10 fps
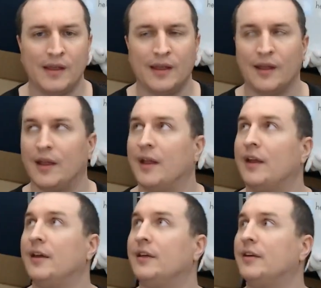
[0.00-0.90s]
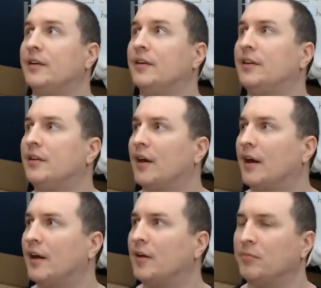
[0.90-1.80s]
And
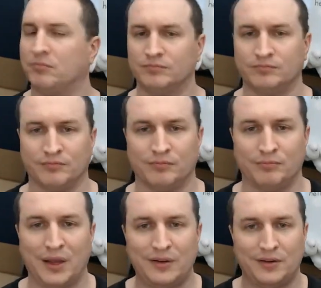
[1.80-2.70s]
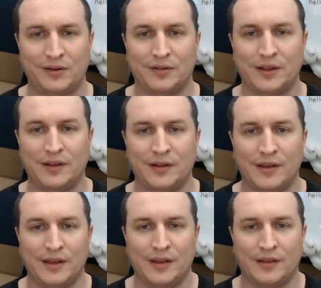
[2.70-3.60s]
basically,
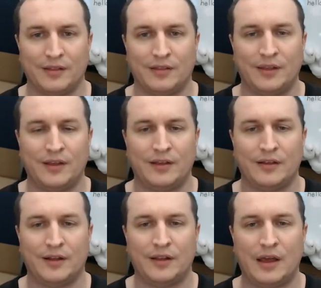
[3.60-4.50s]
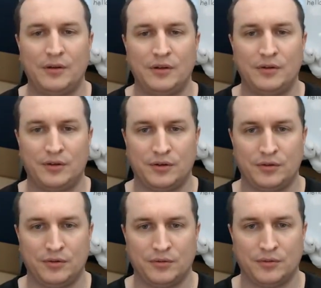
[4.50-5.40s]
they allow you
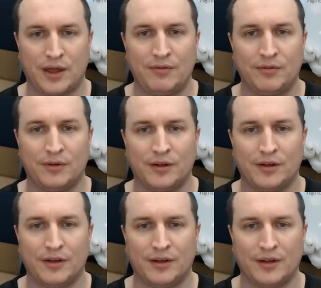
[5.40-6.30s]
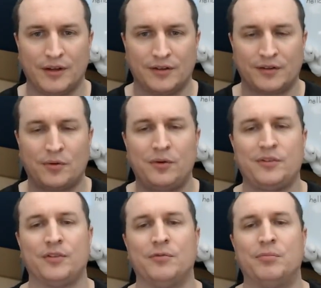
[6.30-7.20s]
to have a source
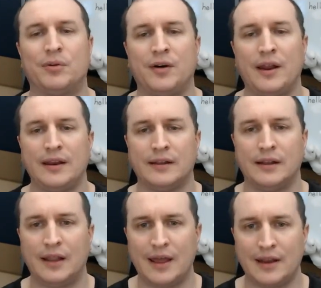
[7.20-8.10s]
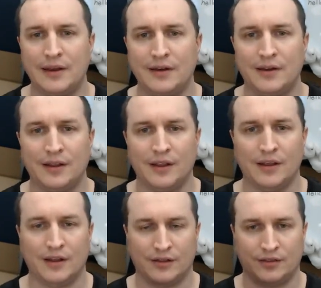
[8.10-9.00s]
of bright light
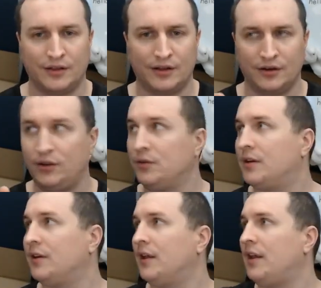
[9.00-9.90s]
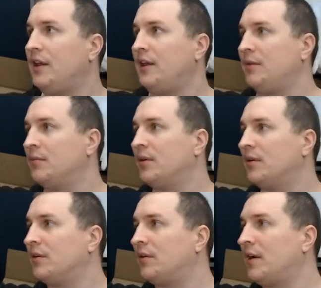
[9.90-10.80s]
that you can aim
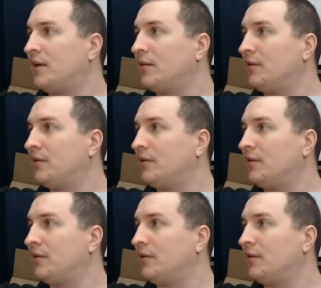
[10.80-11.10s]
around.